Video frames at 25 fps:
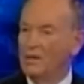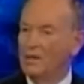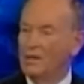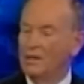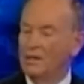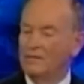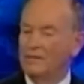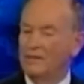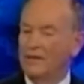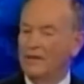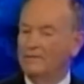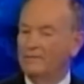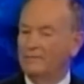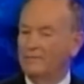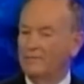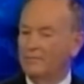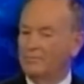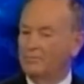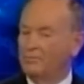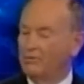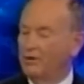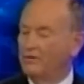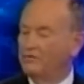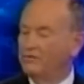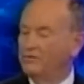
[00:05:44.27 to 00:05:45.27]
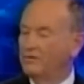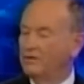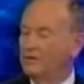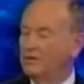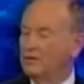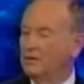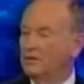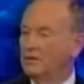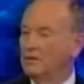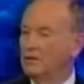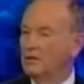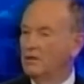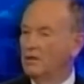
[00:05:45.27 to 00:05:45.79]
that the
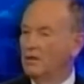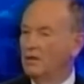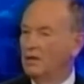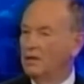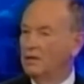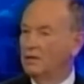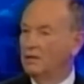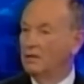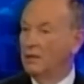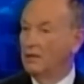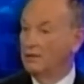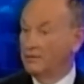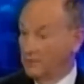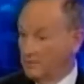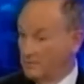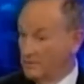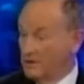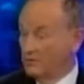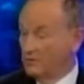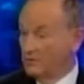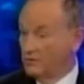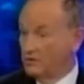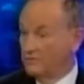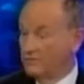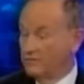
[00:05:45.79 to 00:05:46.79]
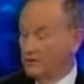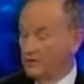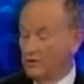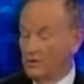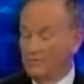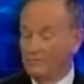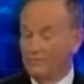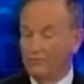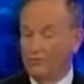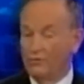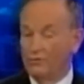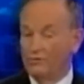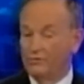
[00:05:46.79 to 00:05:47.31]
president, the commander-in-chief of the
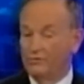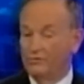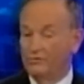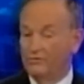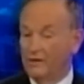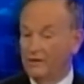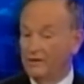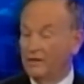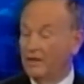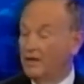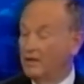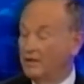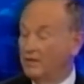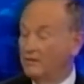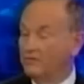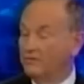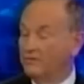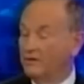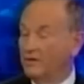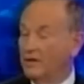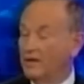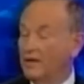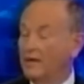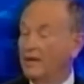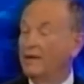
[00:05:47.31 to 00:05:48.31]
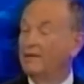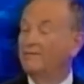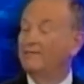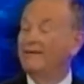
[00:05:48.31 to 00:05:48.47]
armed forces, and the head of the CIA have